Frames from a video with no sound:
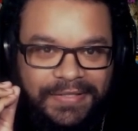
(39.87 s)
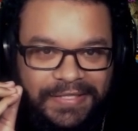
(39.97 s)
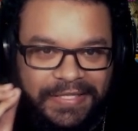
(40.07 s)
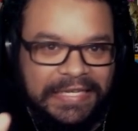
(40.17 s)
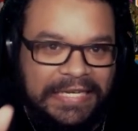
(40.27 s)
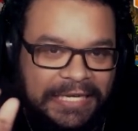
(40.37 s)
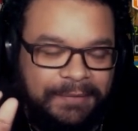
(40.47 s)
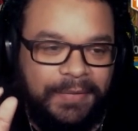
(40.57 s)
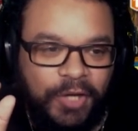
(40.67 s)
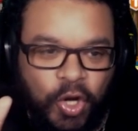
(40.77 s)

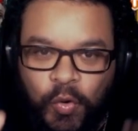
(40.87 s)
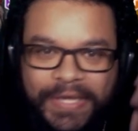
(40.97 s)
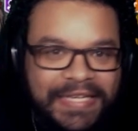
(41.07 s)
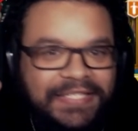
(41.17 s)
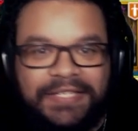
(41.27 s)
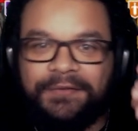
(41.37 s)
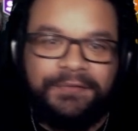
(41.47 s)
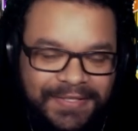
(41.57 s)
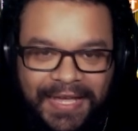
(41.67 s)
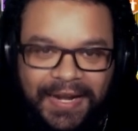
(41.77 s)
team
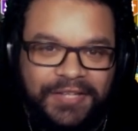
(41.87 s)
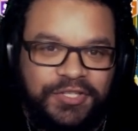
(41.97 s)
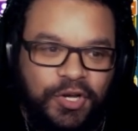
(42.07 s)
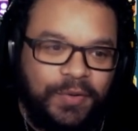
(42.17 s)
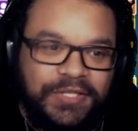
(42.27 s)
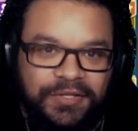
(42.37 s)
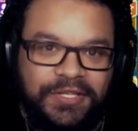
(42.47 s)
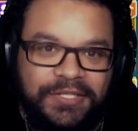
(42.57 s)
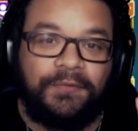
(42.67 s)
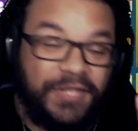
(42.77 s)
cohesive that has to go into
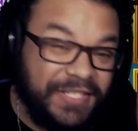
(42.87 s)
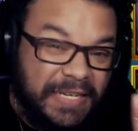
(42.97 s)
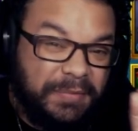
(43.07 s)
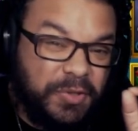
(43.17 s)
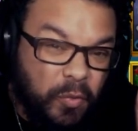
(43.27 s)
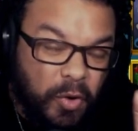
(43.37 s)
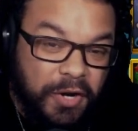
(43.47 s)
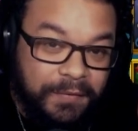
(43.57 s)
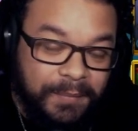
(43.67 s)
this for this team to work,